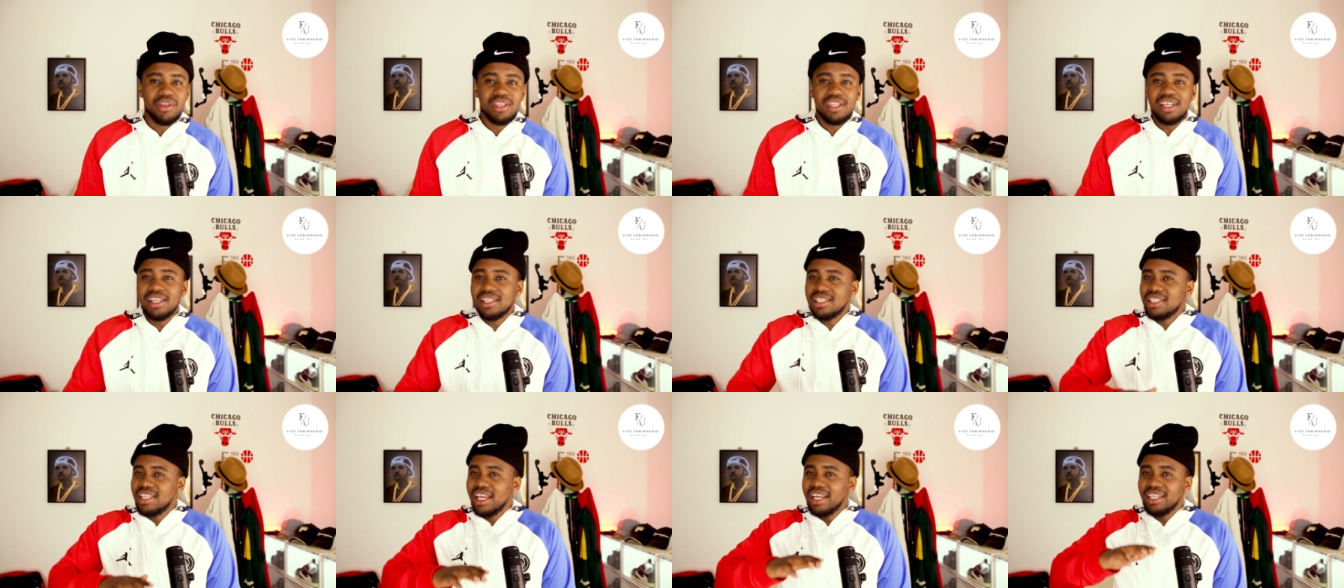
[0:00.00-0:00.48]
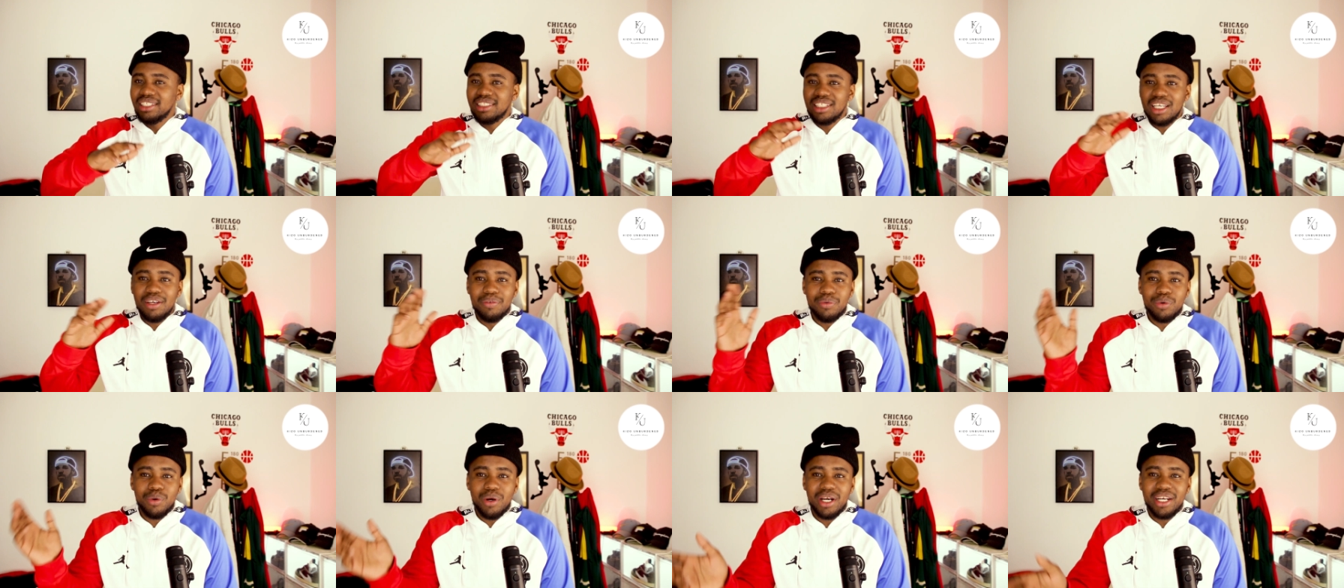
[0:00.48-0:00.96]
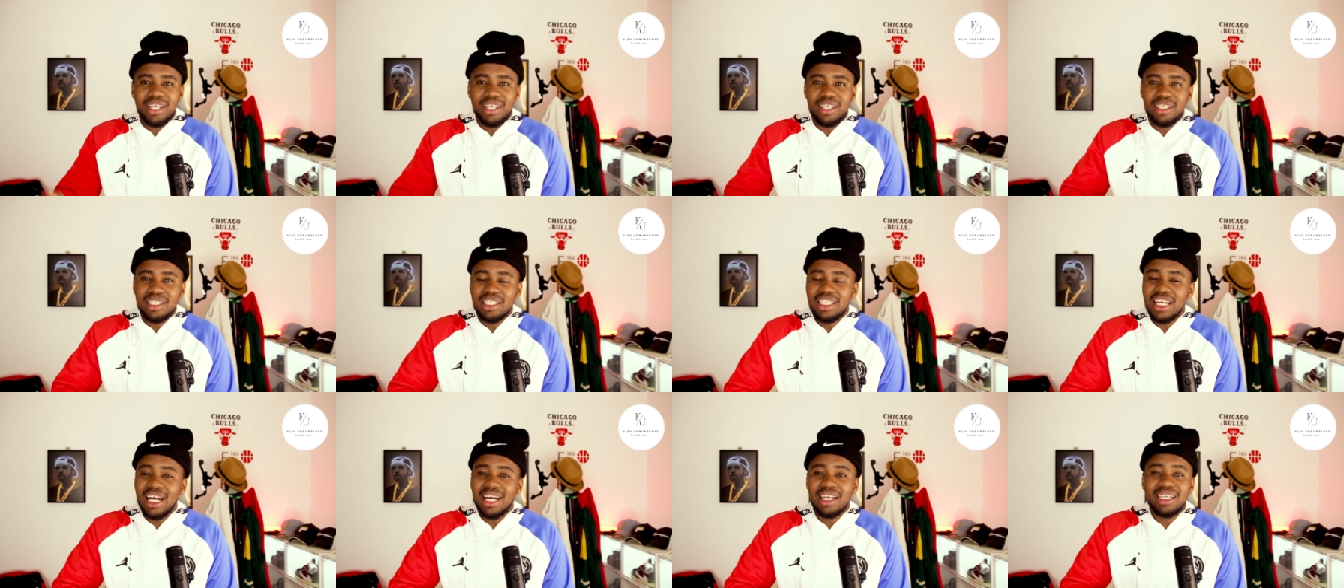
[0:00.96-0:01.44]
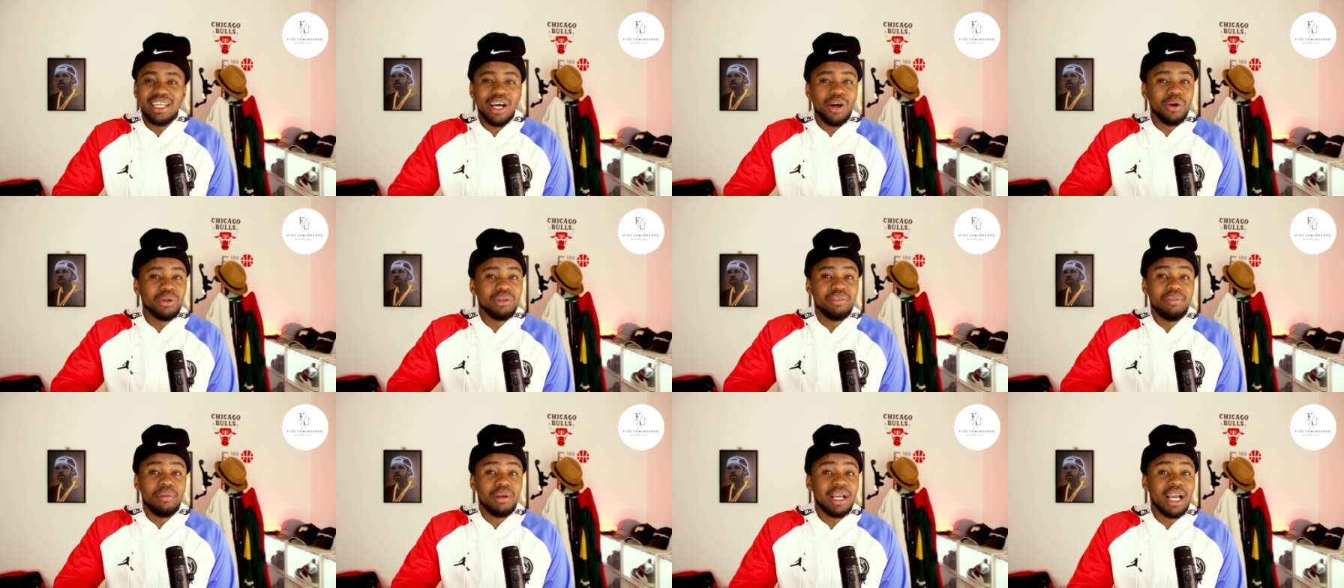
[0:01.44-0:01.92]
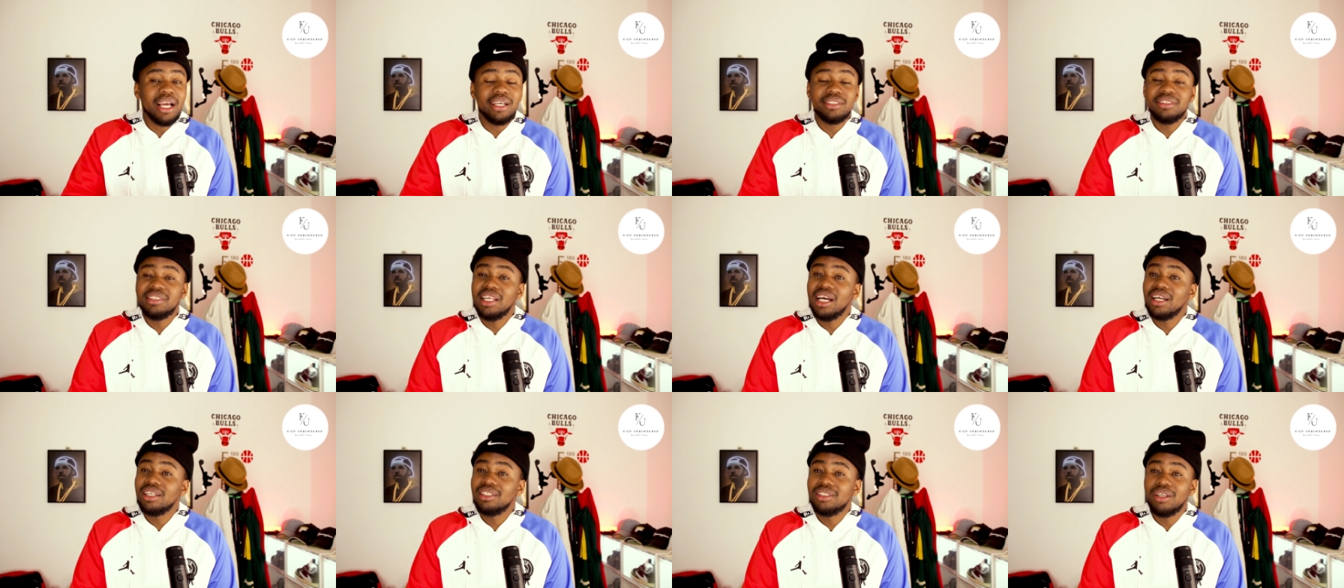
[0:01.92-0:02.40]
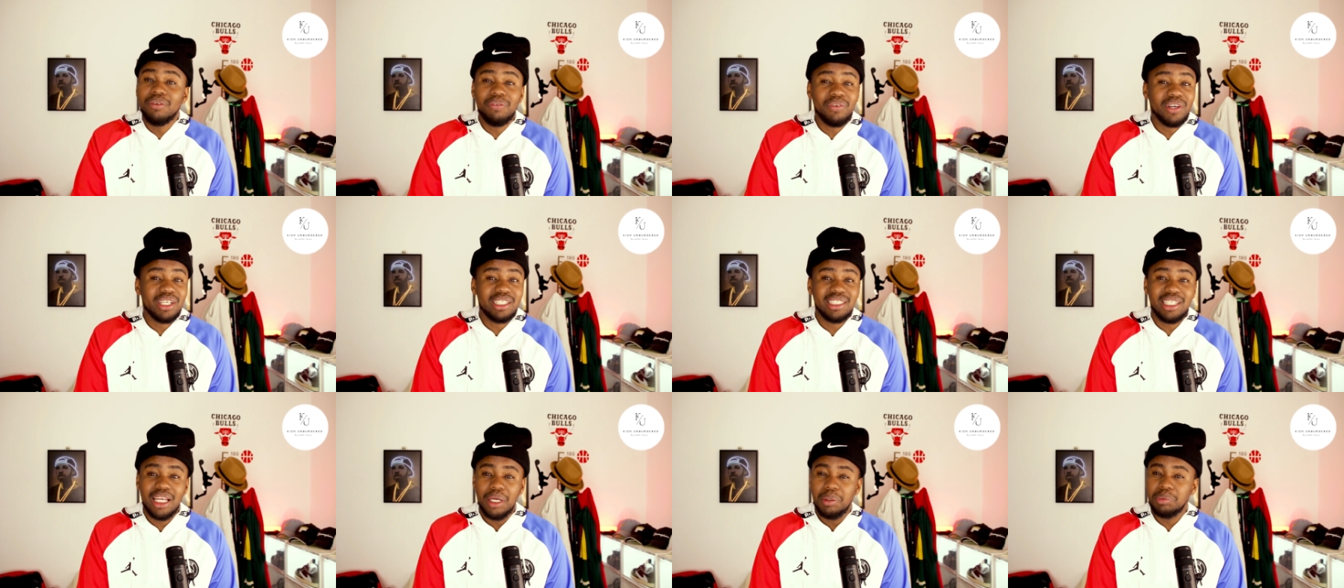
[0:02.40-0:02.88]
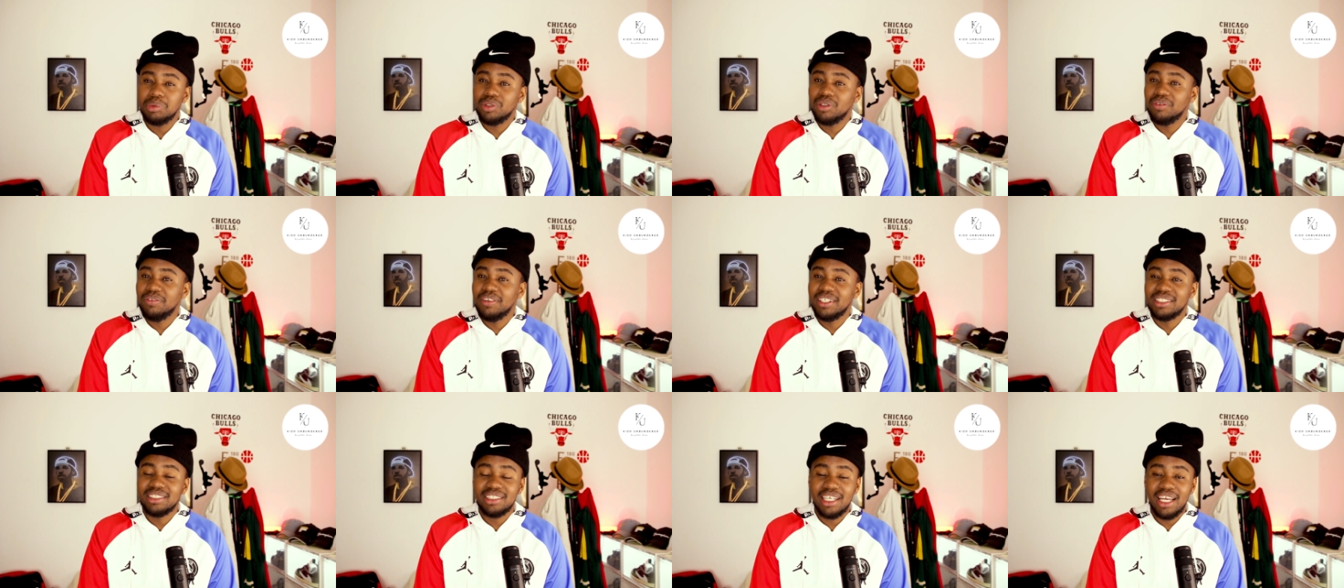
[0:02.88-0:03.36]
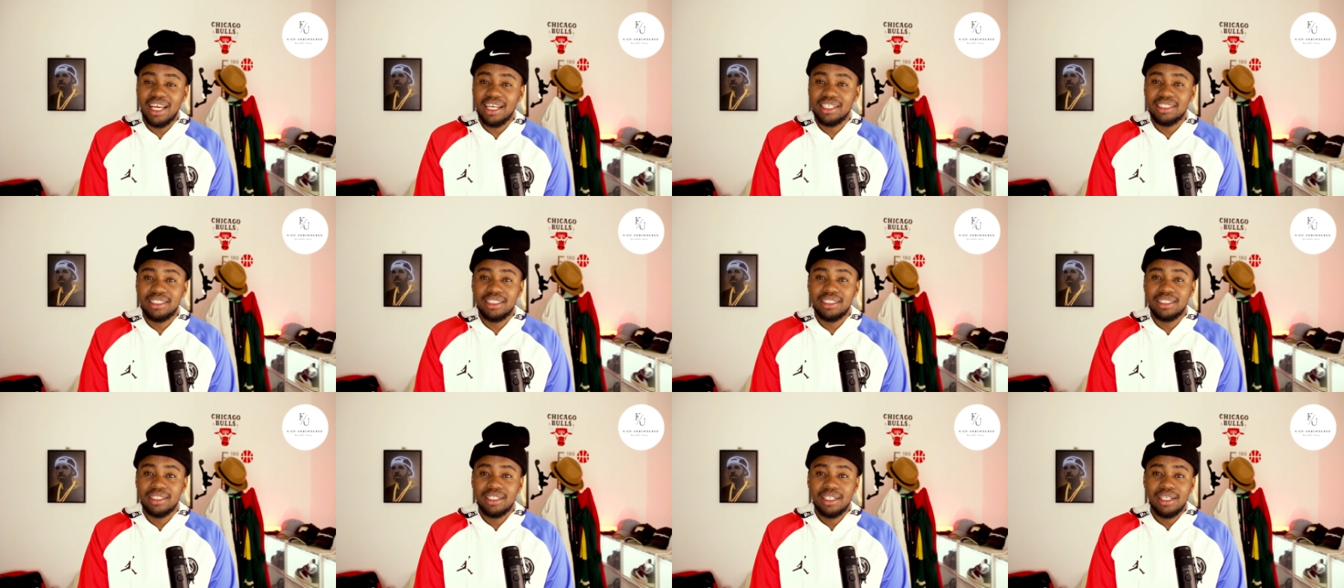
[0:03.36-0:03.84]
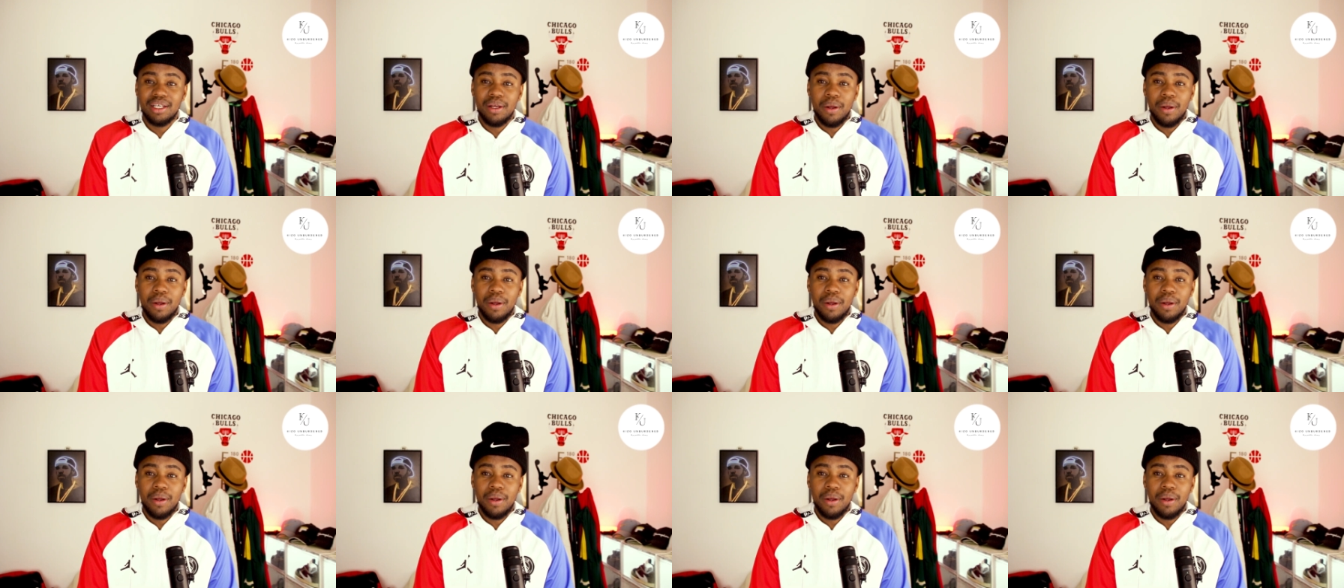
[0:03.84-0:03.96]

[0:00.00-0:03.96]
These days, everyone, there are now, guys, there are different types of anxiety.